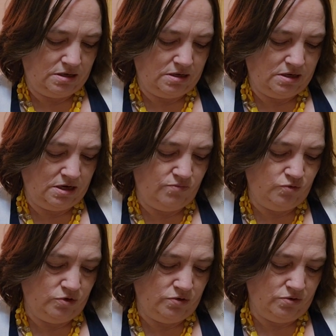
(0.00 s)
I
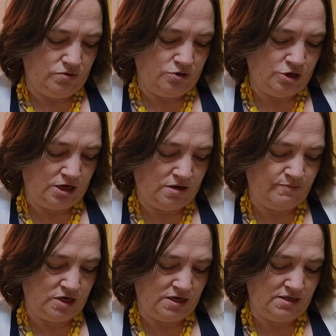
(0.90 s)
will, I'm
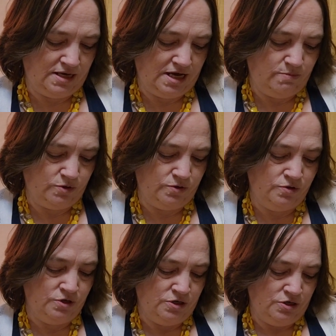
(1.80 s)
not able
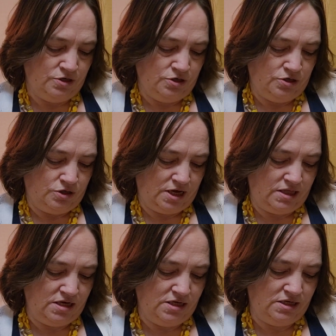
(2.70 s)
I
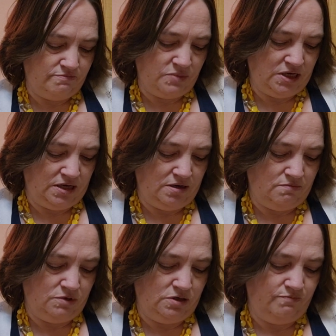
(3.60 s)
think it's a
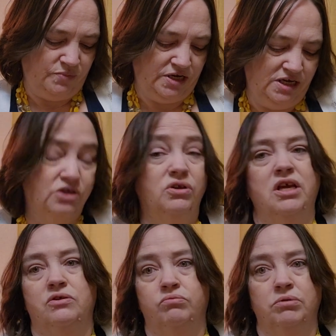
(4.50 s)
medium, but it's
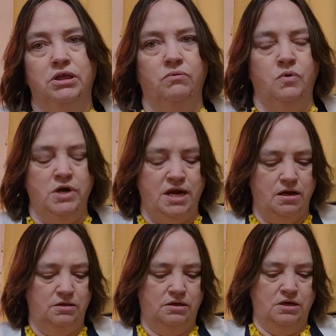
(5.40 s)
it's really worn
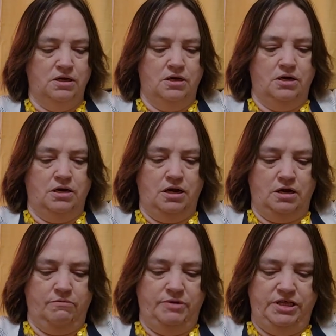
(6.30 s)
out.
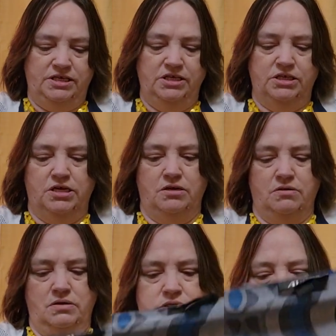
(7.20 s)
Uh, but this is cute. It's